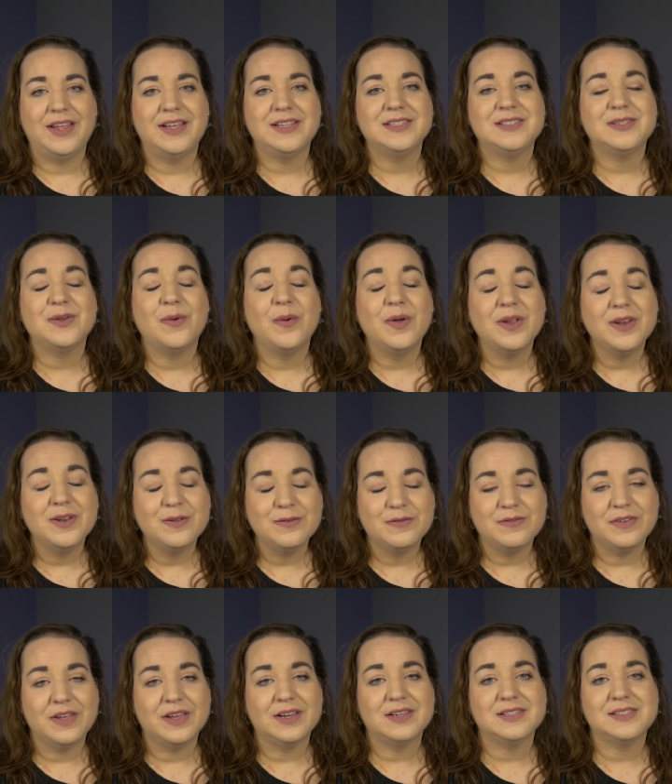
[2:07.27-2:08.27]
is going to
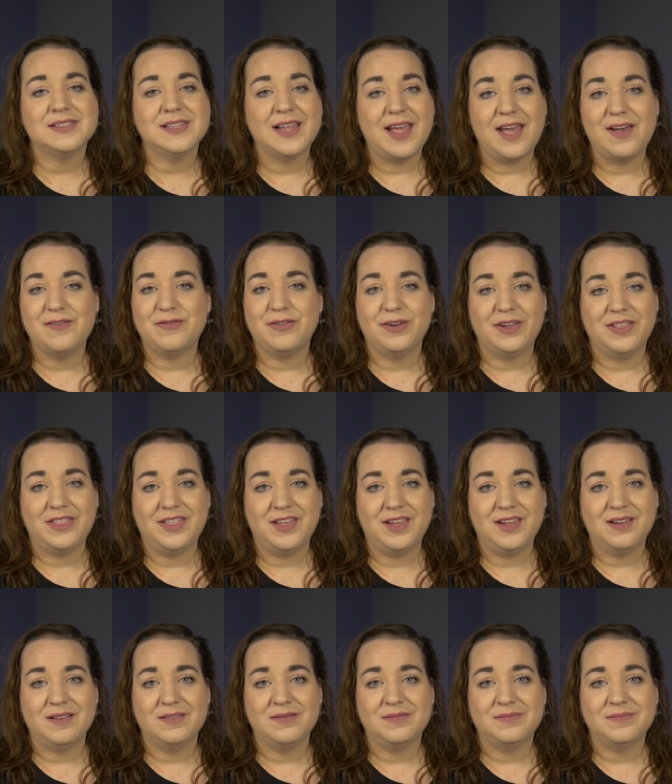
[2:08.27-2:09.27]
fix
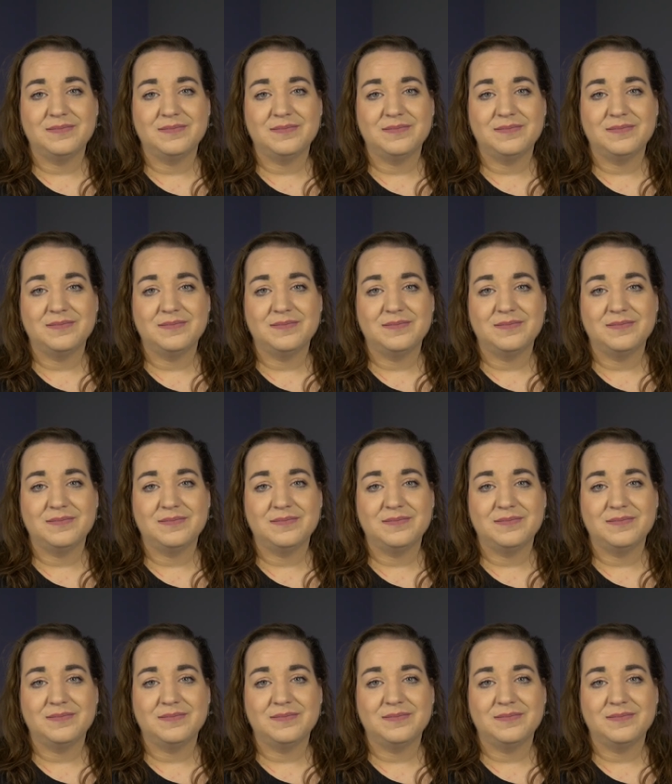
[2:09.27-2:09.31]
everything.